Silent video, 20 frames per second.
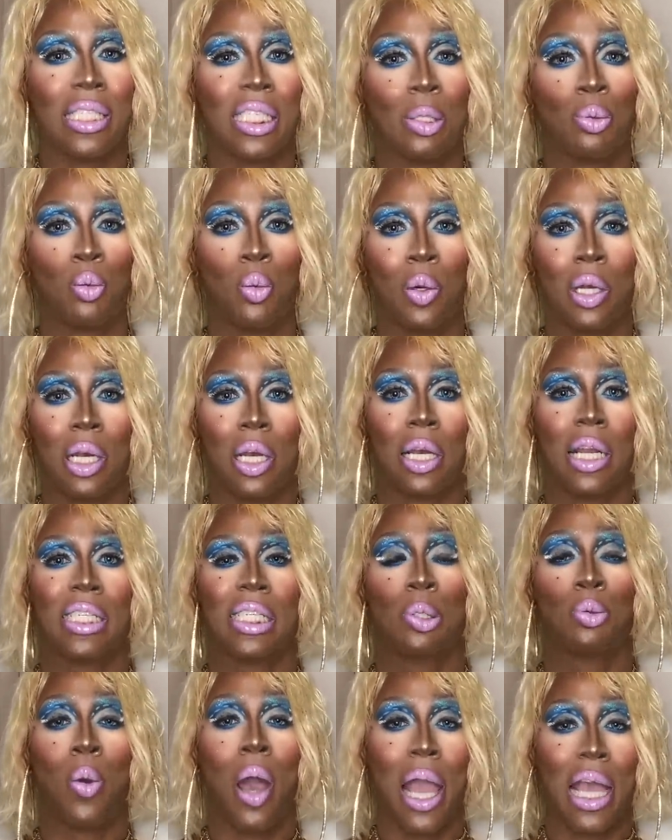This
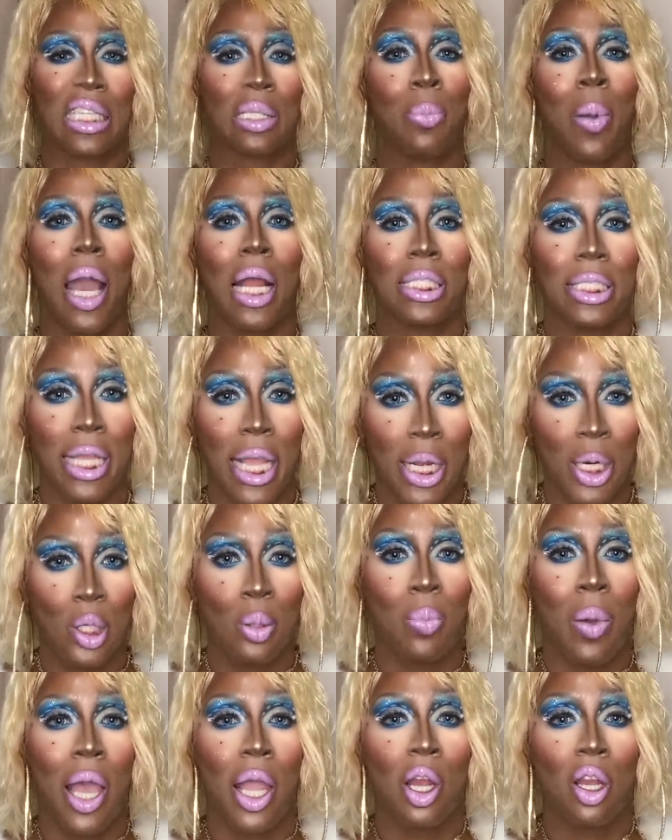is why it's my
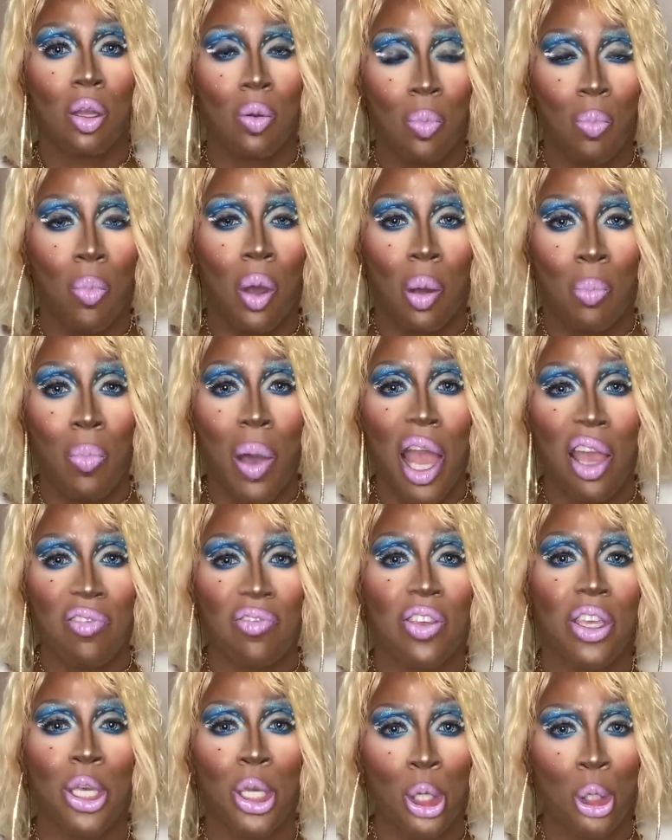channel,
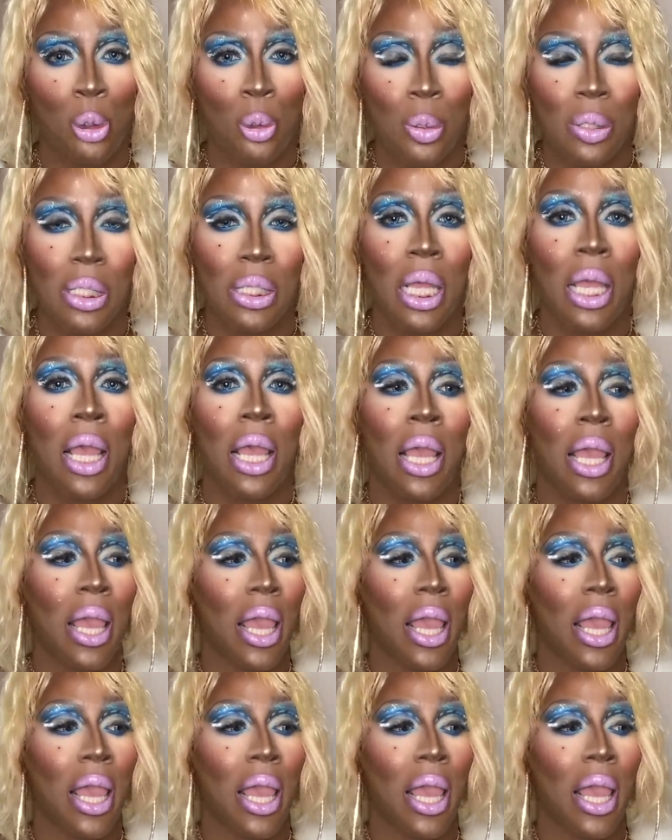my views.